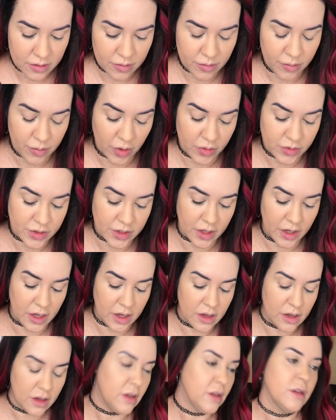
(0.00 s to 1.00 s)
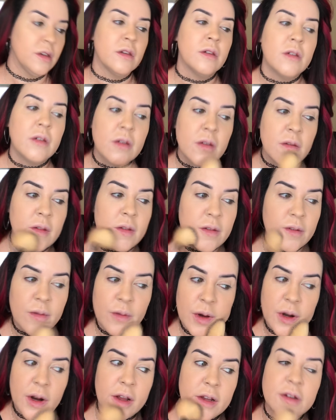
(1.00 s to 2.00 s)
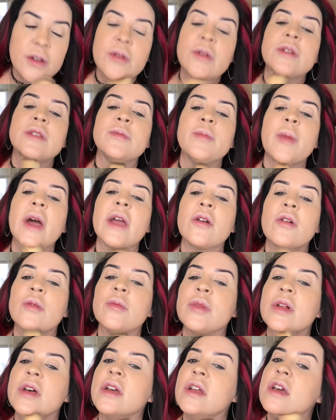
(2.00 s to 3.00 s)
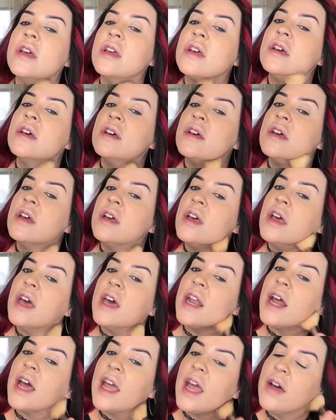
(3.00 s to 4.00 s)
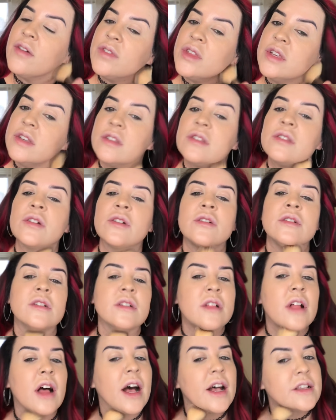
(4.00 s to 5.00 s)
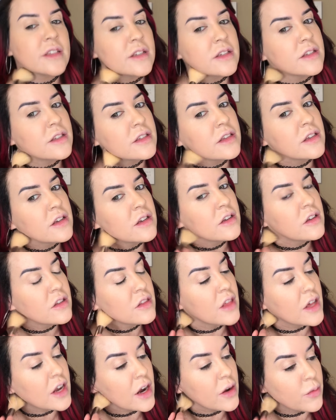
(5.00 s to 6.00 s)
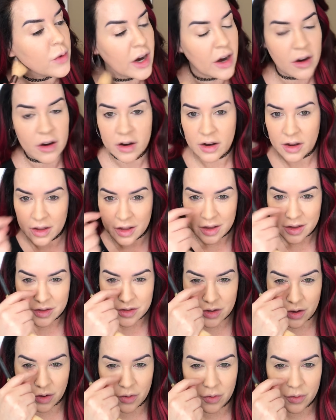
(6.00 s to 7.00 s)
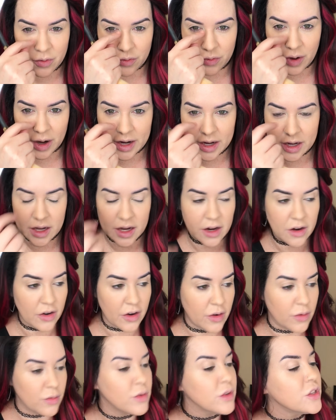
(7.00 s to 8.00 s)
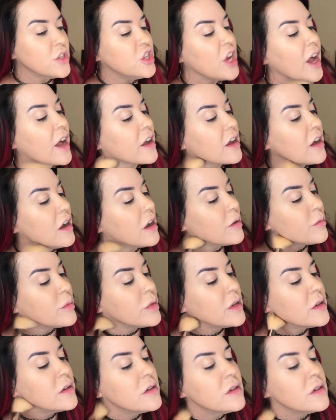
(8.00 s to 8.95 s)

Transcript: mostly what I do is microblading, and I have these certain glasses that I wear. So right here, it will jack up,